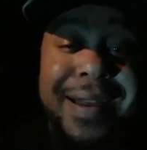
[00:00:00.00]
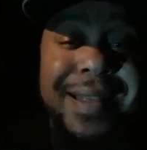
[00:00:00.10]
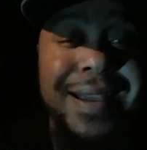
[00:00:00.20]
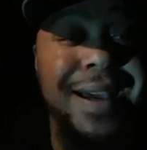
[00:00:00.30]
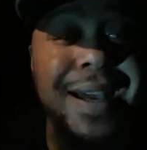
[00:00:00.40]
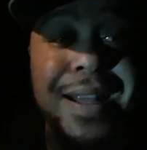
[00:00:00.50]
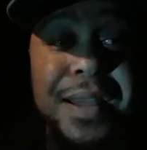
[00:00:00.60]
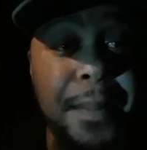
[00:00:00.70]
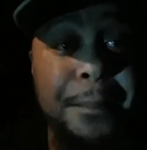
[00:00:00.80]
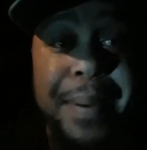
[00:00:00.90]
The
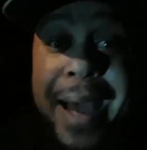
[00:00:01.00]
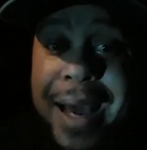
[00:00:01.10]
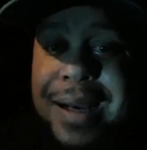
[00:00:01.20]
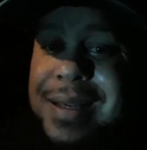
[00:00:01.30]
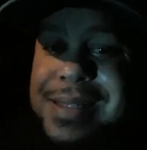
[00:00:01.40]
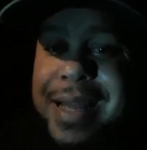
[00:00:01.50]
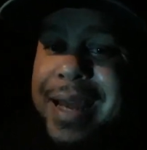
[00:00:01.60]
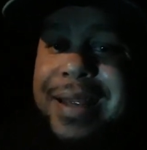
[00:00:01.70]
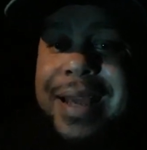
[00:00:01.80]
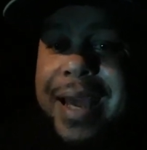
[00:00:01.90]
balance that he
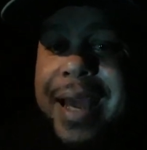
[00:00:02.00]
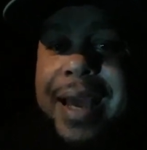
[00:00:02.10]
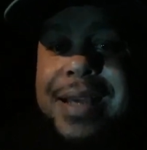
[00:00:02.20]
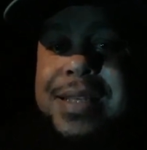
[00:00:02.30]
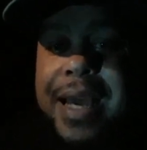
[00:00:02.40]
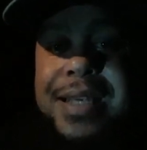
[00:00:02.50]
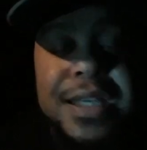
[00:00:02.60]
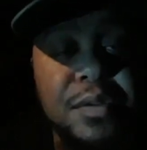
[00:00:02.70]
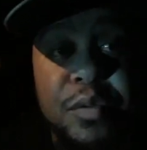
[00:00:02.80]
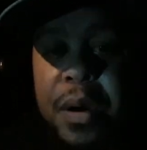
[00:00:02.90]
has as he
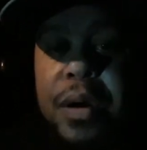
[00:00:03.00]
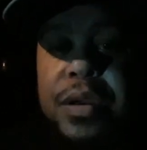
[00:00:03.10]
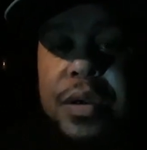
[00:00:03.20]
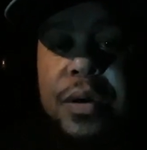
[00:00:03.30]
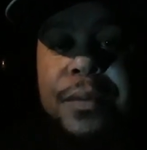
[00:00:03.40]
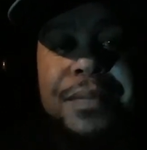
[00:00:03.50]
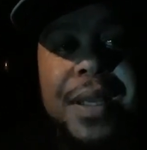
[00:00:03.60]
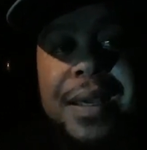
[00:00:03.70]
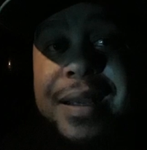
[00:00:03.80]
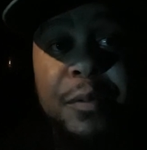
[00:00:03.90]
runs the football,
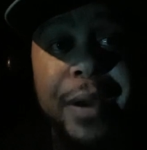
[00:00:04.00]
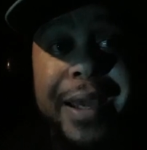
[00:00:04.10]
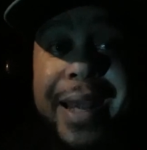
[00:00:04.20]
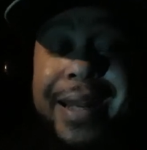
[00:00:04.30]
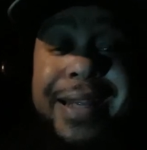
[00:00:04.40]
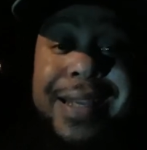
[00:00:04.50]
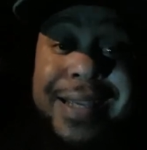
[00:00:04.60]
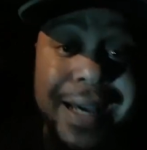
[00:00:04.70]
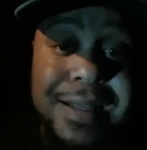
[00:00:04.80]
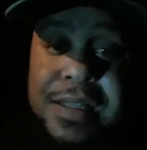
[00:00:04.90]
yo. The way
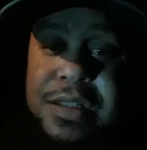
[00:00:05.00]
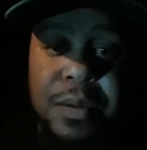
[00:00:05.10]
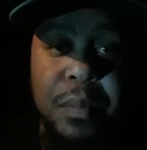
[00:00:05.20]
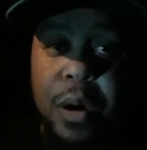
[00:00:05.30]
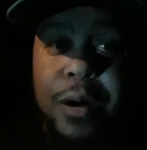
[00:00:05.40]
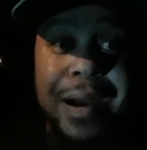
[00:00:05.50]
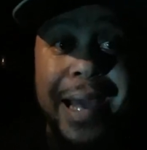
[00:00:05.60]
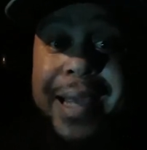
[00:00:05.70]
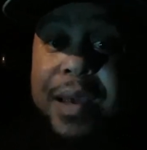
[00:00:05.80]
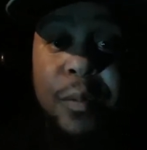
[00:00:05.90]
that he catches the
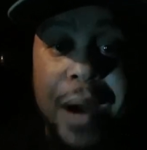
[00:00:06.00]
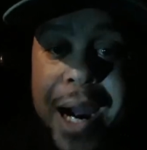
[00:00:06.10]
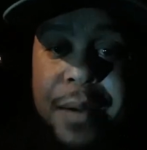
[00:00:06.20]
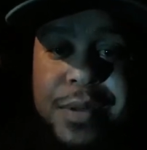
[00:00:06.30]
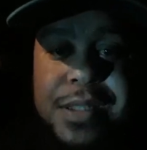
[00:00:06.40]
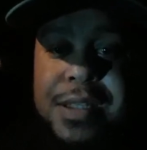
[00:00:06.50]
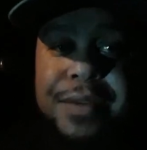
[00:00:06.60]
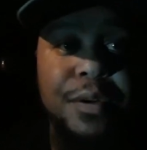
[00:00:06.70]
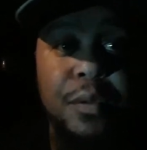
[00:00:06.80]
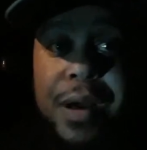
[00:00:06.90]
ball like a wide
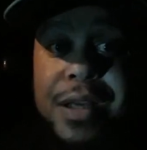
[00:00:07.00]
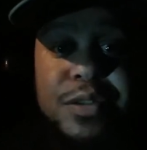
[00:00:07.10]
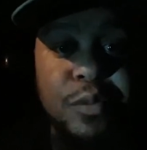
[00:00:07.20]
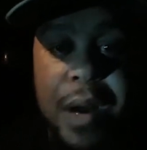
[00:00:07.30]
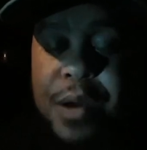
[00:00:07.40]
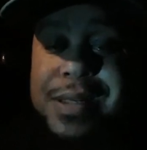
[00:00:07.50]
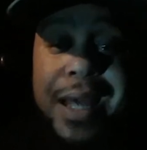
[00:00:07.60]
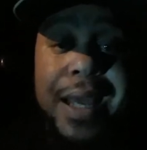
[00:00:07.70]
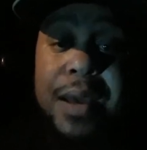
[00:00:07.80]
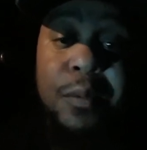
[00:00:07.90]
receiver, runs
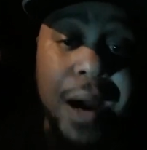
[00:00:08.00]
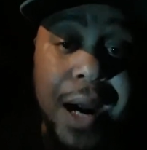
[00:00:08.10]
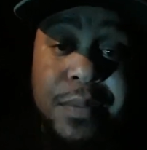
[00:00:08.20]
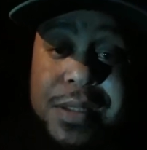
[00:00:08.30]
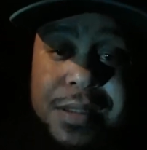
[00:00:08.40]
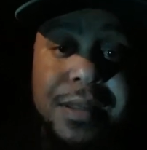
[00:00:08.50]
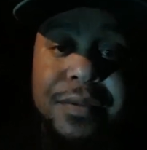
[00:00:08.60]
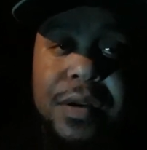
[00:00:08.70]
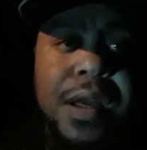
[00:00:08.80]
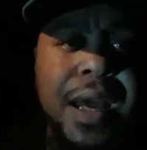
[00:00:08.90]
routes like a wide
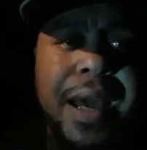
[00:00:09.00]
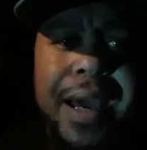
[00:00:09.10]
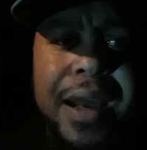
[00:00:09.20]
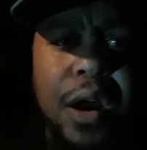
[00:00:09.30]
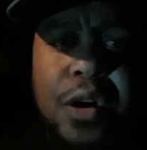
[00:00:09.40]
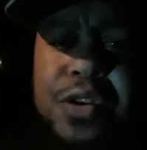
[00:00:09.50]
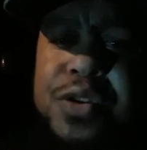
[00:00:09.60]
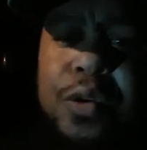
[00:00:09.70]
receiver, and